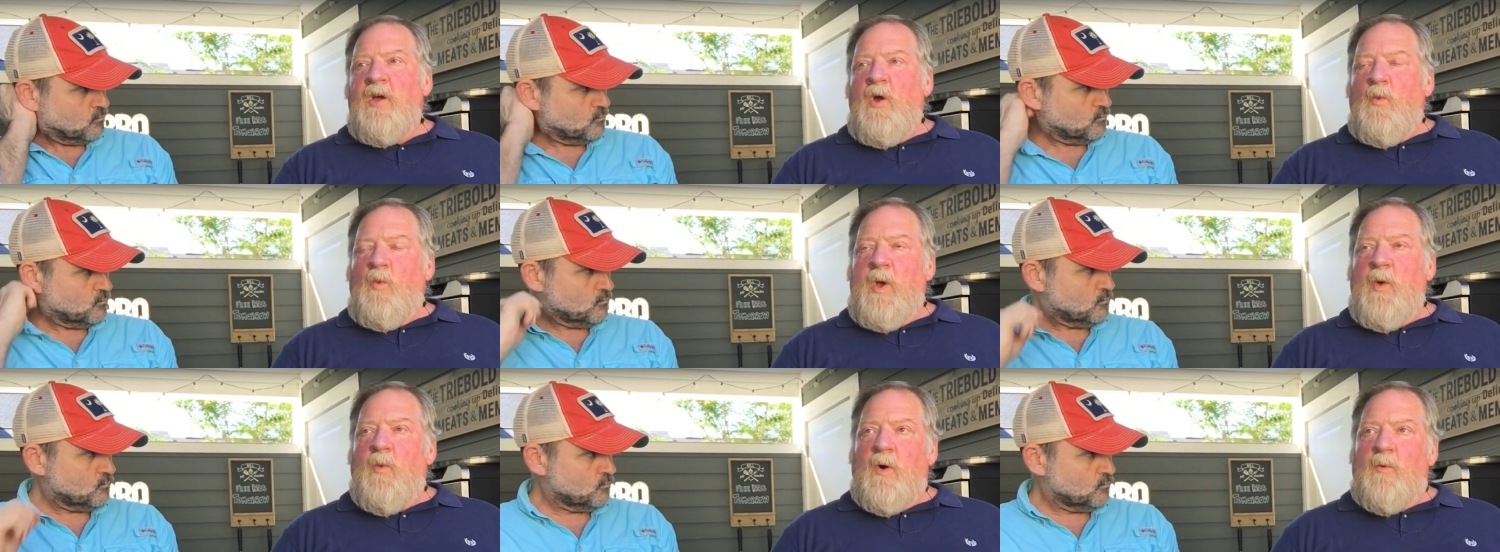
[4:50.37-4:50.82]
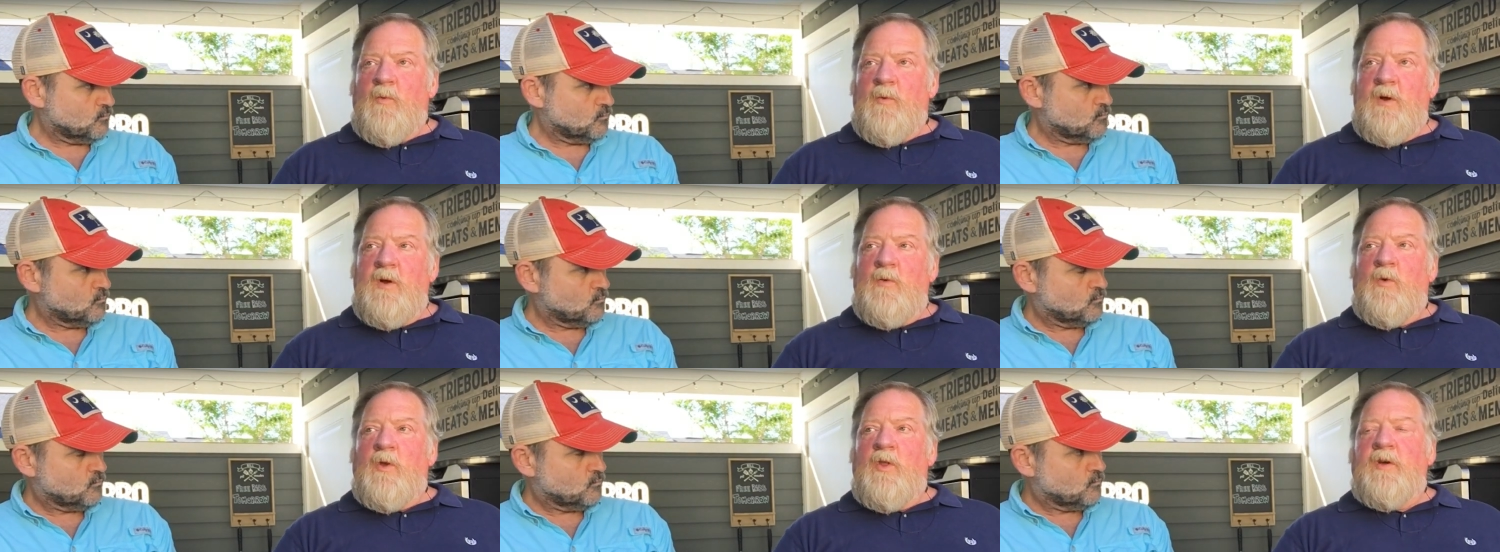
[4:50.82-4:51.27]

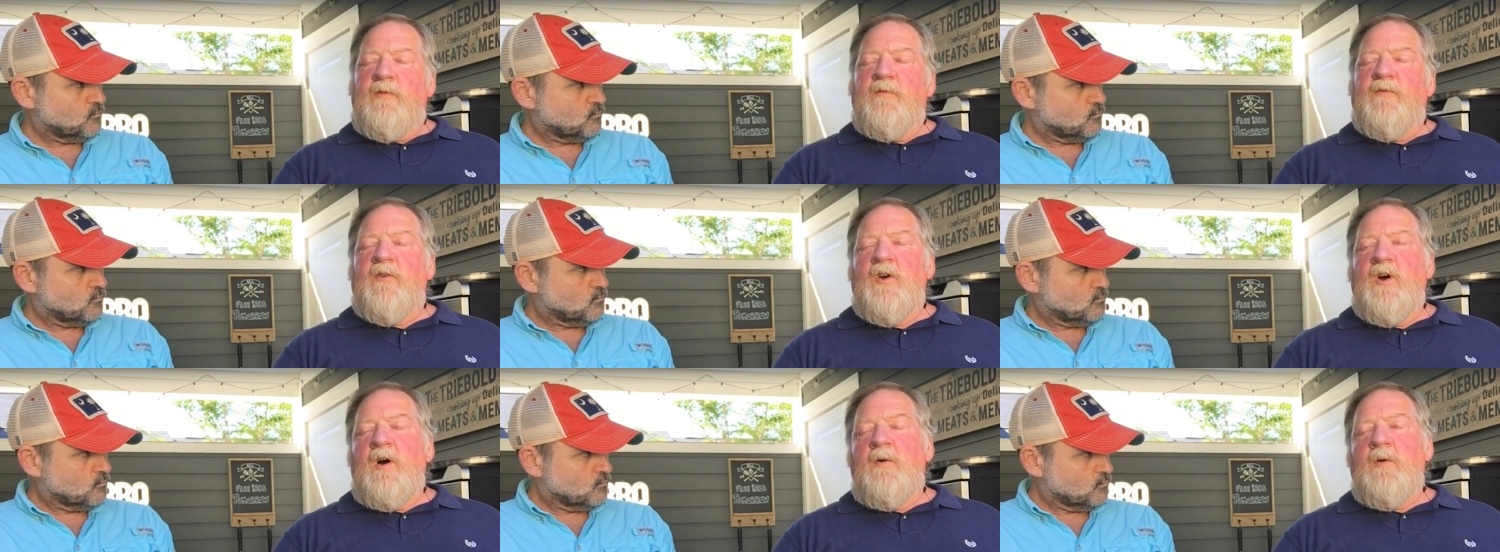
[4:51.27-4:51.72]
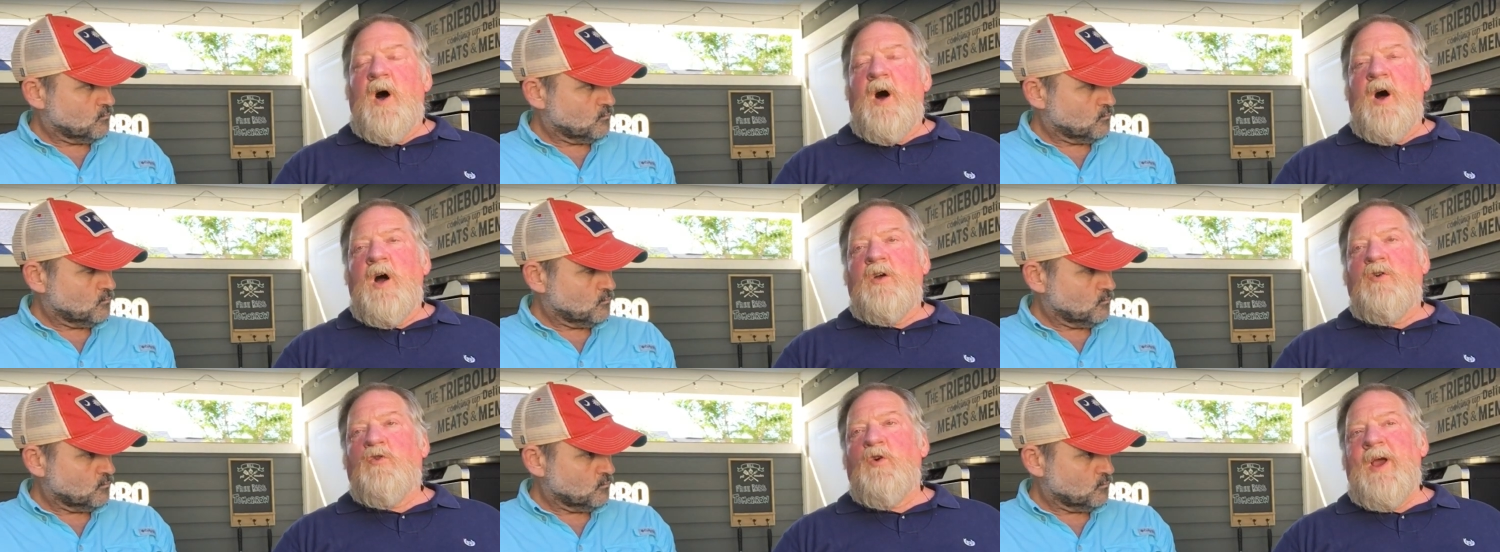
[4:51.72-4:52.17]
Speaker 1: We're looking for a
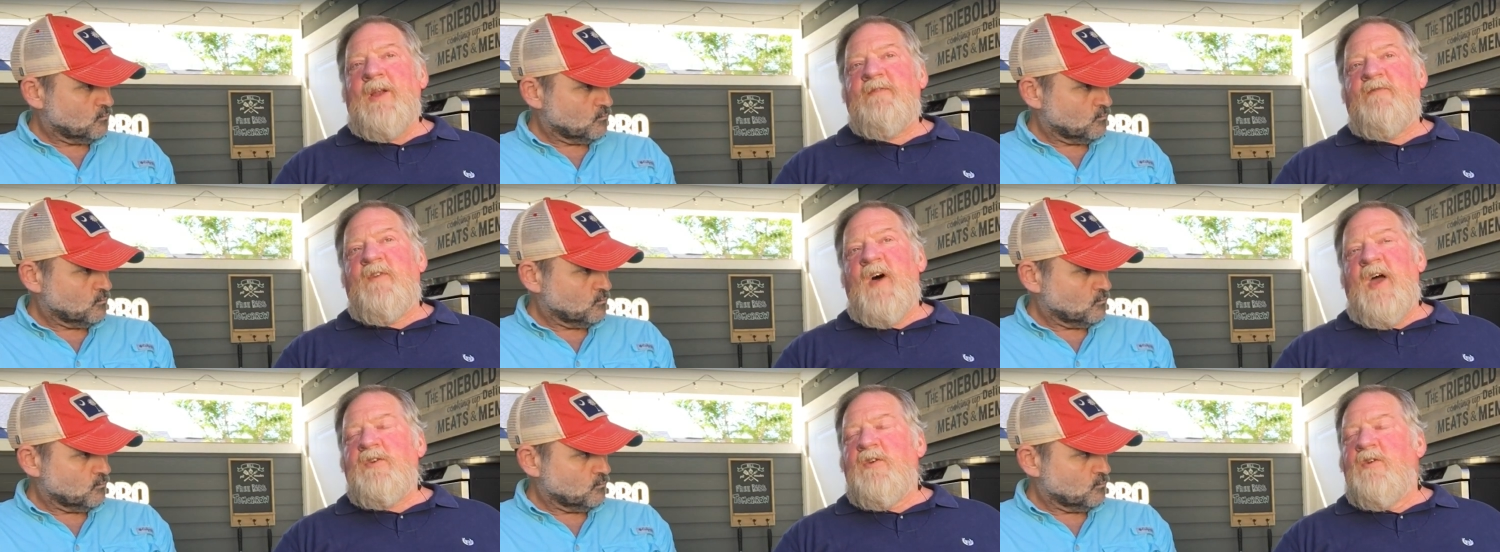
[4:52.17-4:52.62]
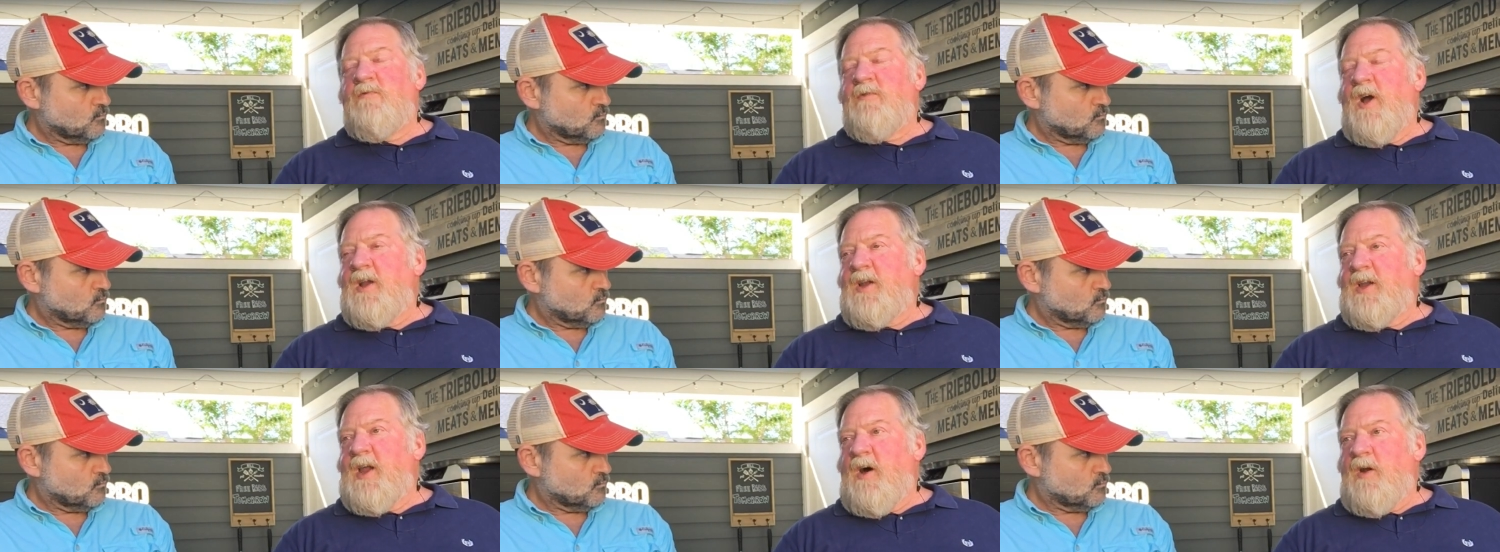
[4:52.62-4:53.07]
great venue right
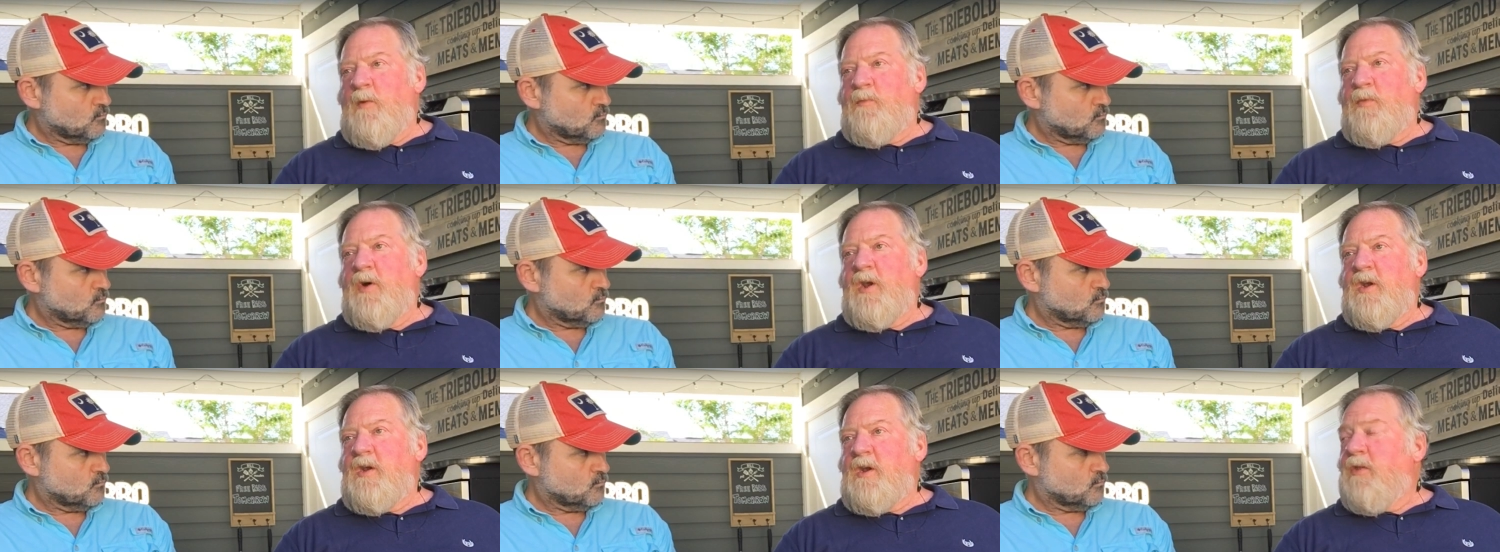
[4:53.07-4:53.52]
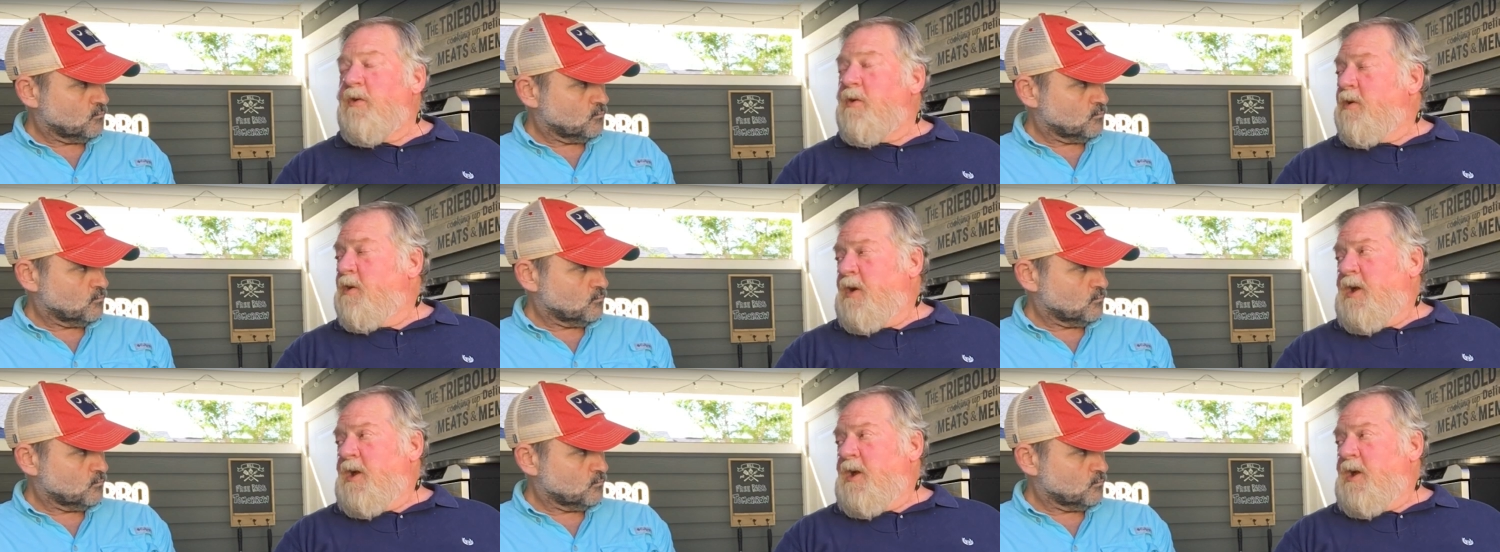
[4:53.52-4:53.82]
now to put another